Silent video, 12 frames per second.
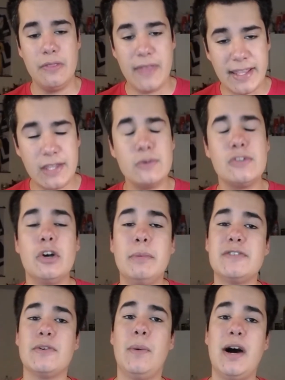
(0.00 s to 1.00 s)
Thank you so
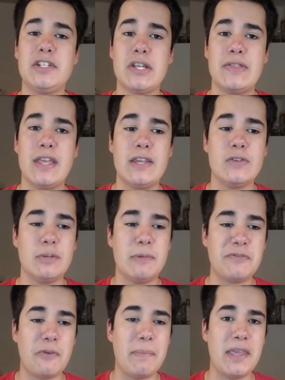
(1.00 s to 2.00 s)
much for watching. Thank you so
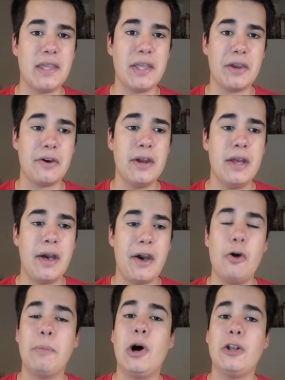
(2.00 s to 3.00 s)
much for being here.
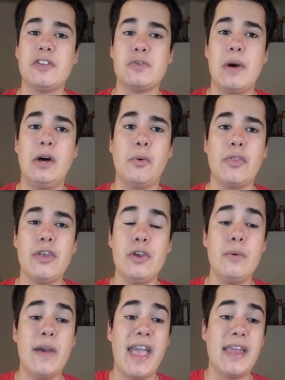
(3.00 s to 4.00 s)
I hope all is well with
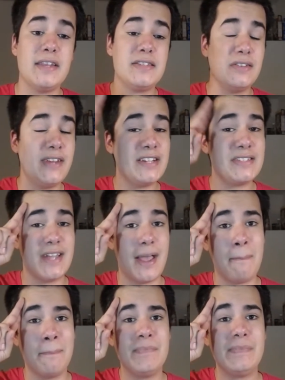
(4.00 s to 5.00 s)
you. And until next
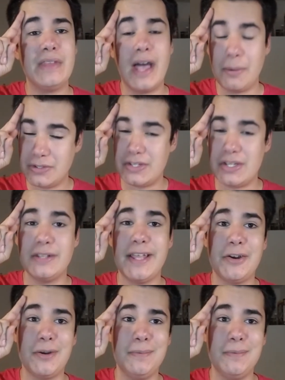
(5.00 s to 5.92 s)
time, I will see you later.